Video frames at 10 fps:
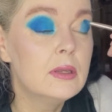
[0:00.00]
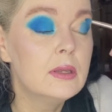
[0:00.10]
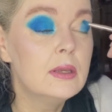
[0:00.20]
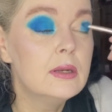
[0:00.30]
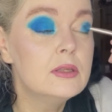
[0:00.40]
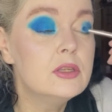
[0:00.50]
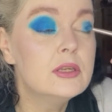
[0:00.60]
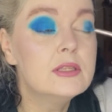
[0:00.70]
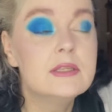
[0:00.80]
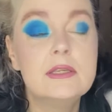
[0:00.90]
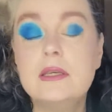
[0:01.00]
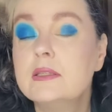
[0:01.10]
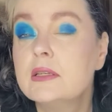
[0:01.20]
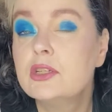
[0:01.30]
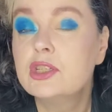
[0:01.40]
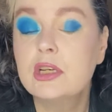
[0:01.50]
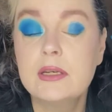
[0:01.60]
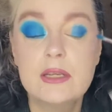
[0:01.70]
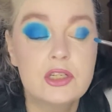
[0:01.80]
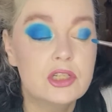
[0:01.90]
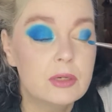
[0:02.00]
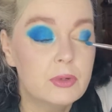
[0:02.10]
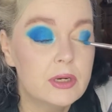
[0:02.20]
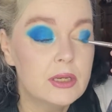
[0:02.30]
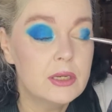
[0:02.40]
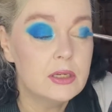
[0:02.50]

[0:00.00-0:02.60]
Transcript: As you can see, it's a nice shimmery